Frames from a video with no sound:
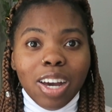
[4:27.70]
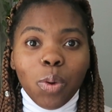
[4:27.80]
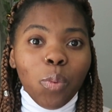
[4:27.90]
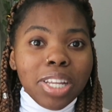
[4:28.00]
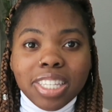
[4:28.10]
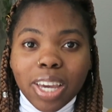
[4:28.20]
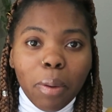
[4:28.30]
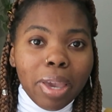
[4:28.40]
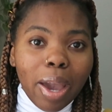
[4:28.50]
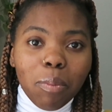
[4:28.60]
Went to
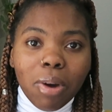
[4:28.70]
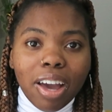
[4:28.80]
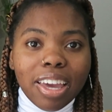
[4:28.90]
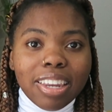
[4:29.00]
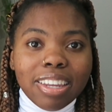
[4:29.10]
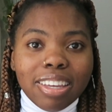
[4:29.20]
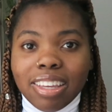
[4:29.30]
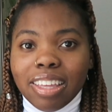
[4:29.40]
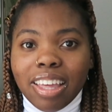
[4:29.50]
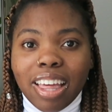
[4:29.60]
go get one.
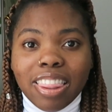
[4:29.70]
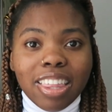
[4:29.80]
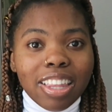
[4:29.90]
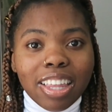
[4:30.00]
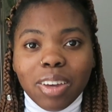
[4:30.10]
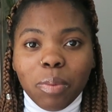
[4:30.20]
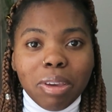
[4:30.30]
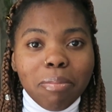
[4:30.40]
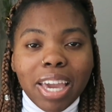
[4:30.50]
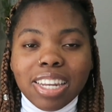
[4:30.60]

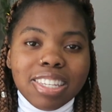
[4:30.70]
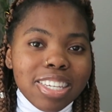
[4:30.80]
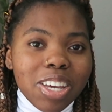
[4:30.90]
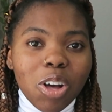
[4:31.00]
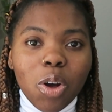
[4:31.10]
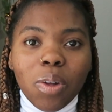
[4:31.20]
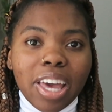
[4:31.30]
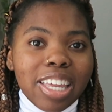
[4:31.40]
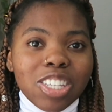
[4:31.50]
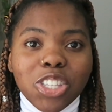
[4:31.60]
We made a deal,
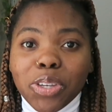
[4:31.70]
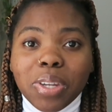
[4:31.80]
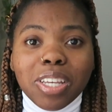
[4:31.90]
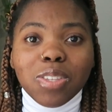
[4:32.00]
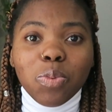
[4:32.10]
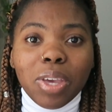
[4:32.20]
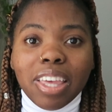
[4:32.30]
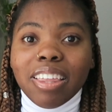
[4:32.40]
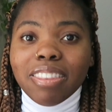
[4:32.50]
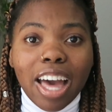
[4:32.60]
and as soon as
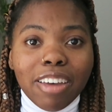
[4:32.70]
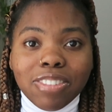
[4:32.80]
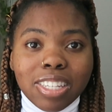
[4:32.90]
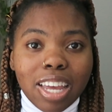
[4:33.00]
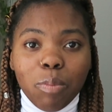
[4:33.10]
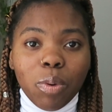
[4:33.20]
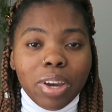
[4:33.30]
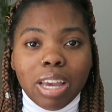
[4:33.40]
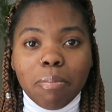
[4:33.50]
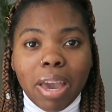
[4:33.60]
we left and we were
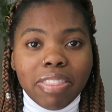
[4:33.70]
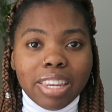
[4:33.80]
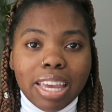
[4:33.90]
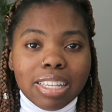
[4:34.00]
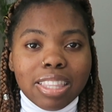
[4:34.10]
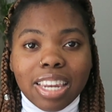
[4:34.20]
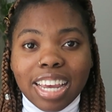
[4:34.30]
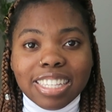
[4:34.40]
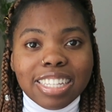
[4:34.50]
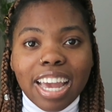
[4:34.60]
gonna come back the
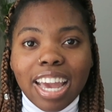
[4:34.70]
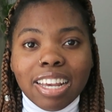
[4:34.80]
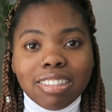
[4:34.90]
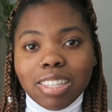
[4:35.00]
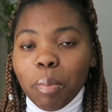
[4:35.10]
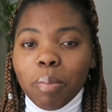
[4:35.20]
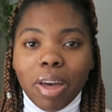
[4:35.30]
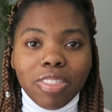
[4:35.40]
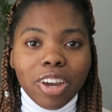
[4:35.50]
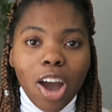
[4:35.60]
next day, someone
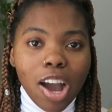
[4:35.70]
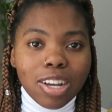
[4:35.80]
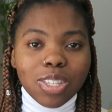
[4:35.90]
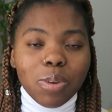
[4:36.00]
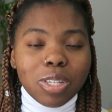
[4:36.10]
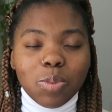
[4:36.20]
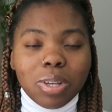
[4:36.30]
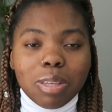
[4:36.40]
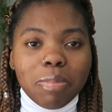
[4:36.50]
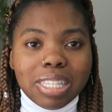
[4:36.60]
bought the car, so it just
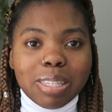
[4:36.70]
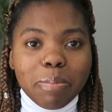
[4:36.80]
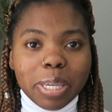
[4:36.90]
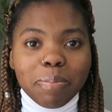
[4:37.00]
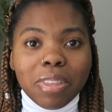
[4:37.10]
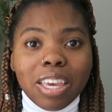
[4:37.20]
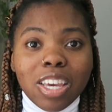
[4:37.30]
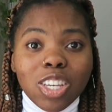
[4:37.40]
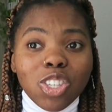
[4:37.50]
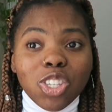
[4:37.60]
wasn't meant to be.
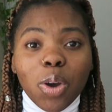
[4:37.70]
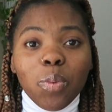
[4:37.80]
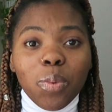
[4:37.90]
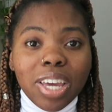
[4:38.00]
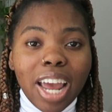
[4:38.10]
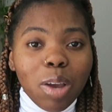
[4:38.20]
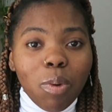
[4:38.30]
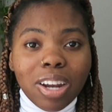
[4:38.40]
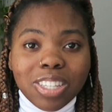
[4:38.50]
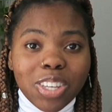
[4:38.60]
So when I
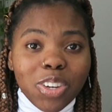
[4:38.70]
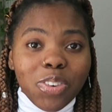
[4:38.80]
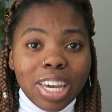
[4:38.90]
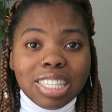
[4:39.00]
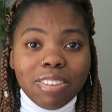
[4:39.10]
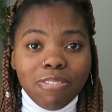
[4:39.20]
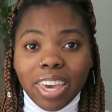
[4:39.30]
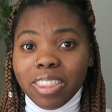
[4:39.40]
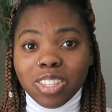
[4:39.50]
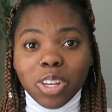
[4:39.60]
watched the Crazy
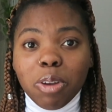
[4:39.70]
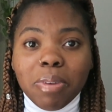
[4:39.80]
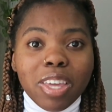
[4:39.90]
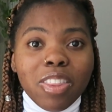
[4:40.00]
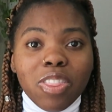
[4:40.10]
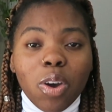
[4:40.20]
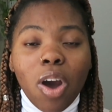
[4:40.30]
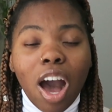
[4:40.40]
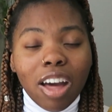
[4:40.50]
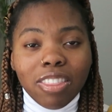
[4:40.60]
Faith sermon,
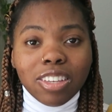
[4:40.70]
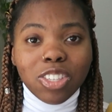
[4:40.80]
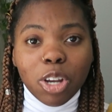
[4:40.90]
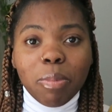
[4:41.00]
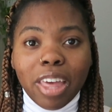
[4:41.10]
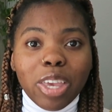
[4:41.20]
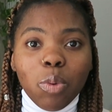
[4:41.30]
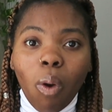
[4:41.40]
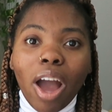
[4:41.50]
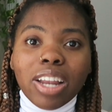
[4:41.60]
the sermon that
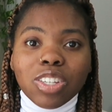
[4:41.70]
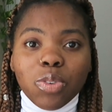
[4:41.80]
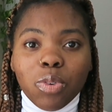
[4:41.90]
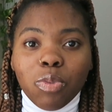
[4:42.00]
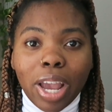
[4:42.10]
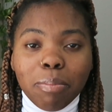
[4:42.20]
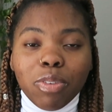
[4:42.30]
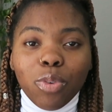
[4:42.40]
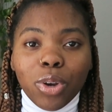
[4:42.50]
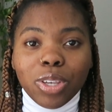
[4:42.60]
you watch right
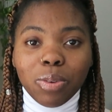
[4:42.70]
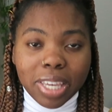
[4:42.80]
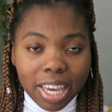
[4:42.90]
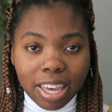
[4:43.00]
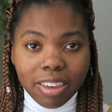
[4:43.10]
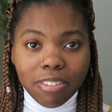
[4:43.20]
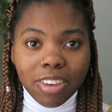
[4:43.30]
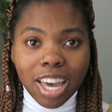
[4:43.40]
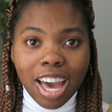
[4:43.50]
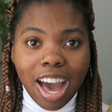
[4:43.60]
before you give,
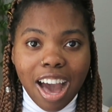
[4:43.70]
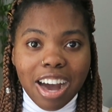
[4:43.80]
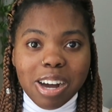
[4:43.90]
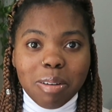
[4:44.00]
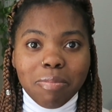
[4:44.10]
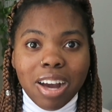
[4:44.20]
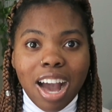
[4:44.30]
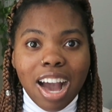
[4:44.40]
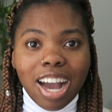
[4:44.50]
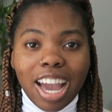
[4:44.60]

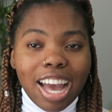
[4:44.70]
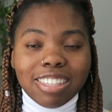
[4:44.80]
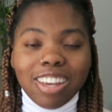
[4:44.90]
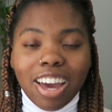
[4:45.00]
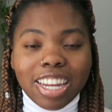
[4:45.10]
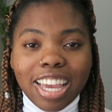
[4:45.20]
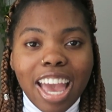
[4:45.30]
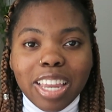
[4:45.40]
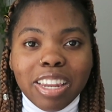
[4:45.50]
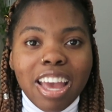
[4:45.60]
I asked God
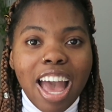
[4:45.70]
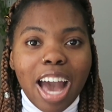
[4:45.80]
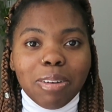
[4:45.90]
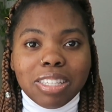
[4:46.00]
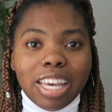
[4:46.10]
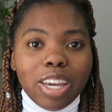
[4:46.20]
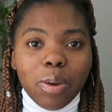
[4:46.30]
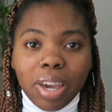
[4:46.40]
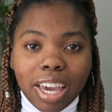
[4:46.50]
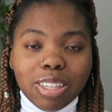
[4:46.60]
again. I was like,
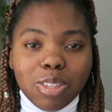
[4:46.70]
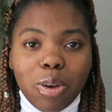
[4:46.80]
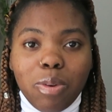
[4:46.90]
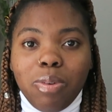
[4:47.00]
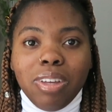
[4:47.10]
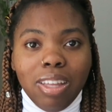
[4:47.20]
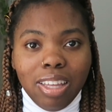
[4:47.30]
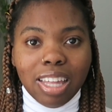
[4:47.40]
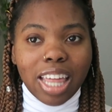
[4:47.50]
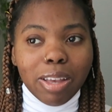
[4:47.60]
okay, so
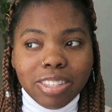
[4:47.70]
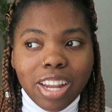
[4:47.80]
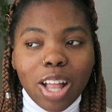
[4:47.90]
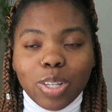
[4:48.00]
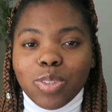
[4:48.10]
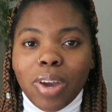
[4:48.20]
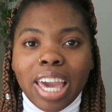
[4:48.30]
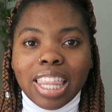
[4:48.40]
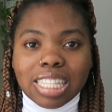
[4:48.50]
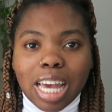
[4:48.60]
$1,000,
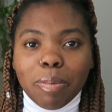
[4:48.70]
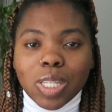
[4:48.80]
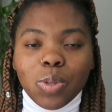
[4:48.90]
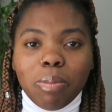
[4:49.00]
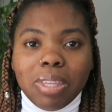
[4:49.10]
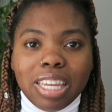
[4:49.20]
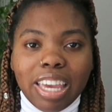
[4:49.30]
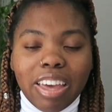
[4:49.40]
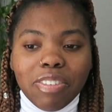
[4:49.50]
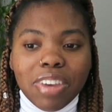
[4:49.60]
right? That's how much you want me to
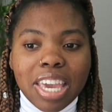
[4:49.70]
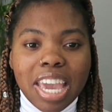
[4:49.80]
give.